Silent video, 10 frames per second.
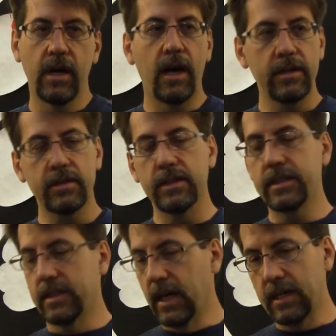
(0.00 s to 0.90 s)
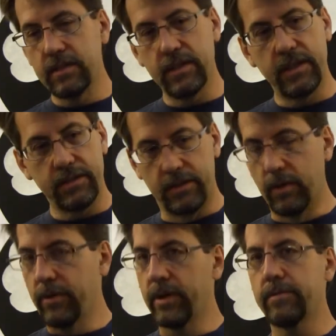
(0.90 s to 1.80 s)
Honestly, God says,
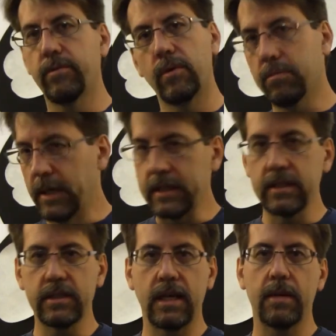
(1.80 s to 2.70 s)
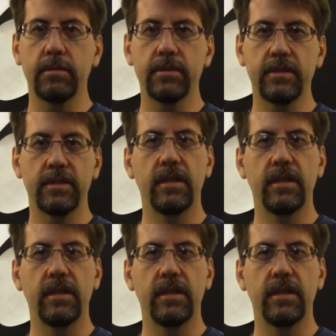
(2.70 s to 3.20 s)
go therefore and make disciples.